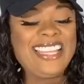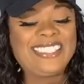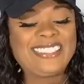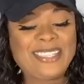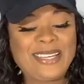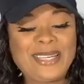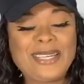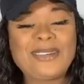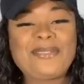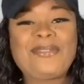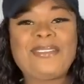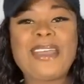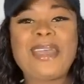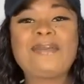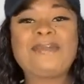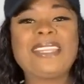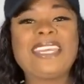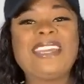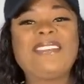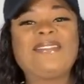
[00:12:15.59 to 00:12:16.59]
Tell your
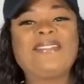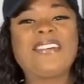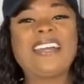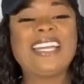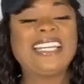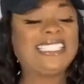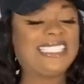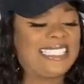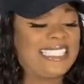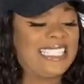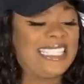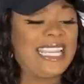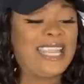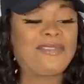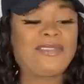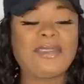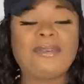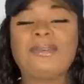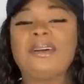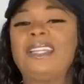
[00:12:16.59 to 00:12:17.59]
family and friends and
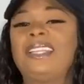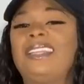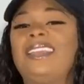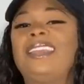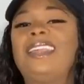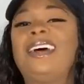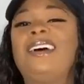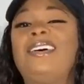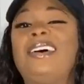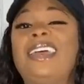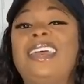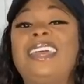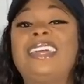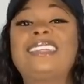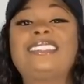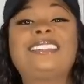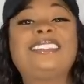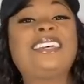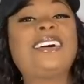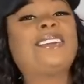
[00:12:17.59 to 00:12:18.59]
everyone you know,
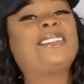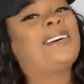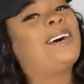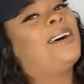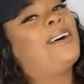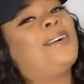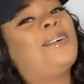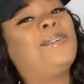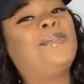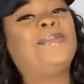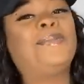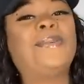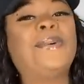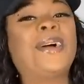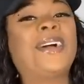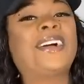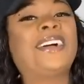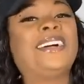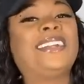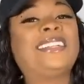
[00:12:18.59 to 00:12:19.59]
hey, tell the whole
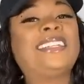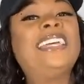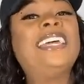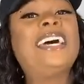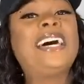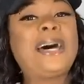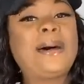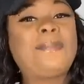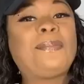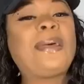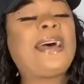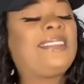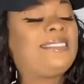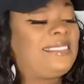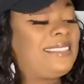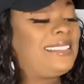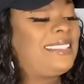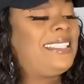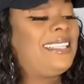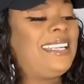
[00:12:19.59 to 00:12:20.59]
world
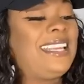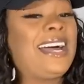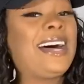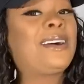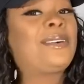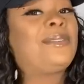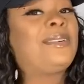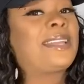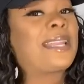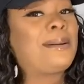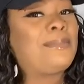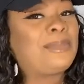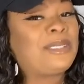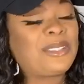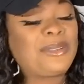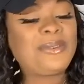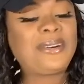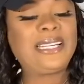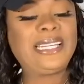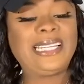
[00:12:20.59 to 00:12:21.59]
about Gina Young, what I'm
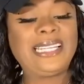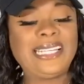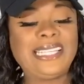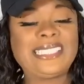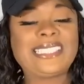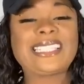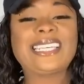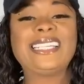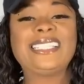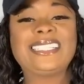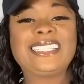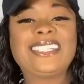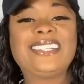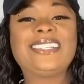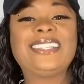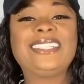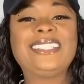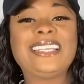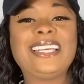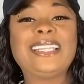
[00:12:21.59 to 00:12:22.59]
doing in this kitchen
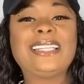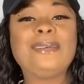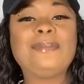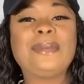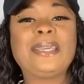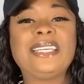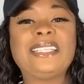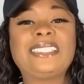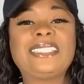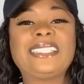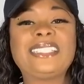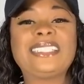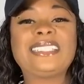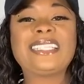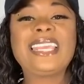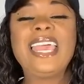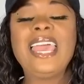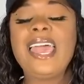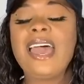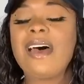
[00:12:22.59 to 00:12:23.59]
on a daily
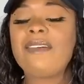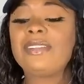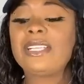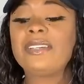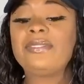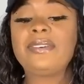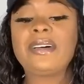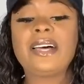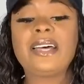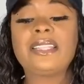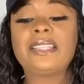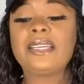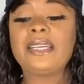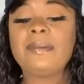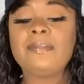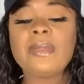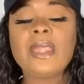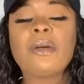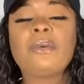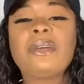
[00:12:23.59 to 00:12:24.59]
basis. Heavenly
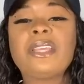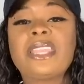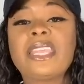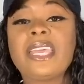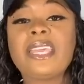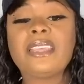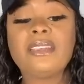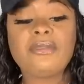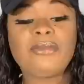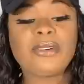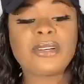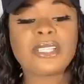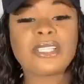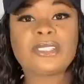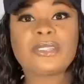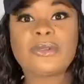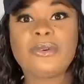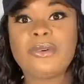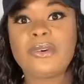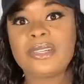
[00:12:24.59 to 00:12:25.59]
Father, we thank you for
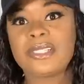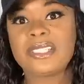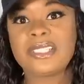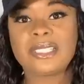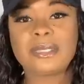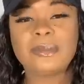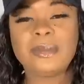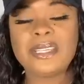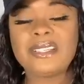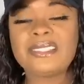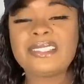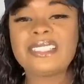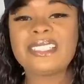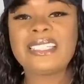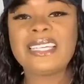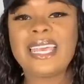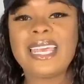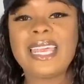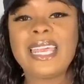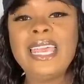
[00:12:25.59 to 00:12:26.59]
this gorgeous meal
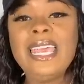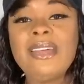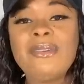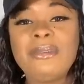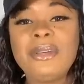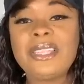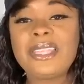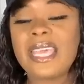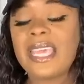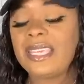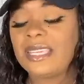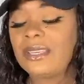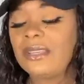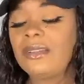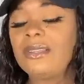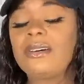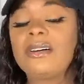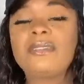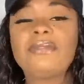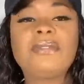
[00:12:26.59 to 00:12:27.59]
today. We thank
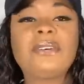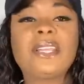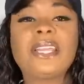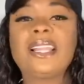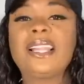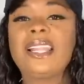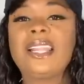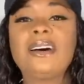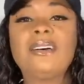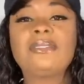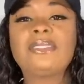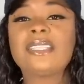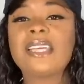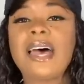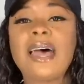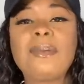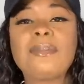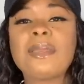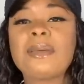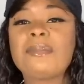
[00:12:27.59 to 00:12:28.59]
you, Lord, for your love,
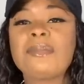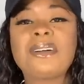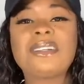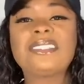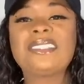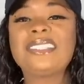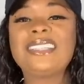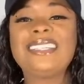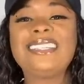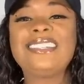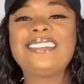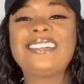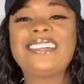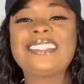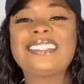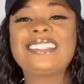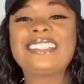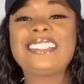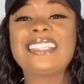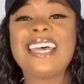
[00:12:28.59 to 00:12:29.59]
time, your mercy, and your
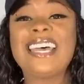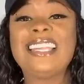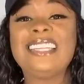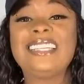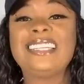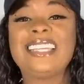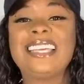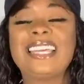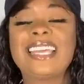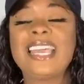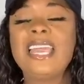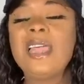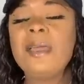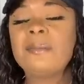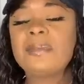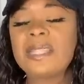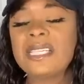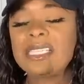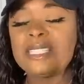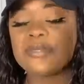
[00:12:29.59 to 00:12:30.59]
understanding.
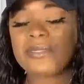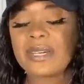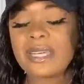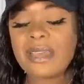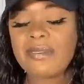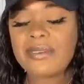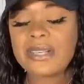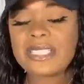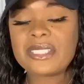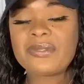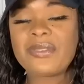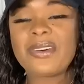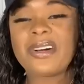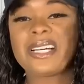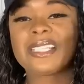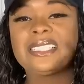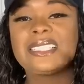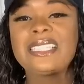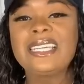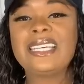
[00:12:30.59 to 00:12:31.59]
Please forgive us for
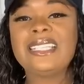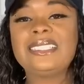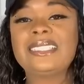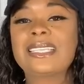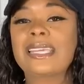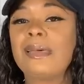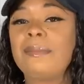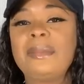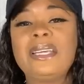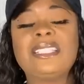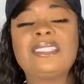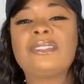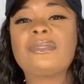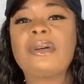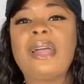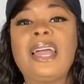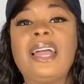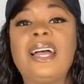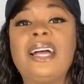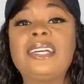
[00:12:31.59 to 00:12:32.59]
our sins. Come into
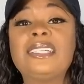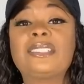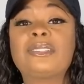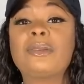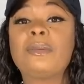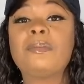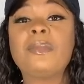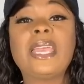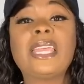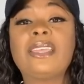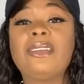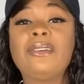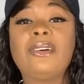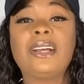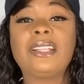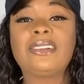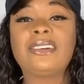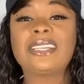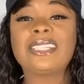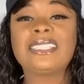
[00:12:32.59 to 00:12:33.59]
our hearts and make you
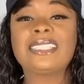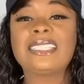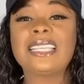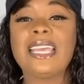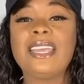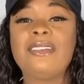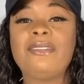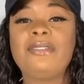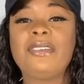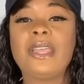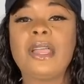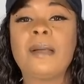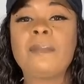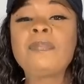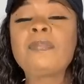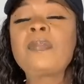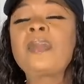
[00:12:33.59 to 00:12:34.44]
our Lord and Savior.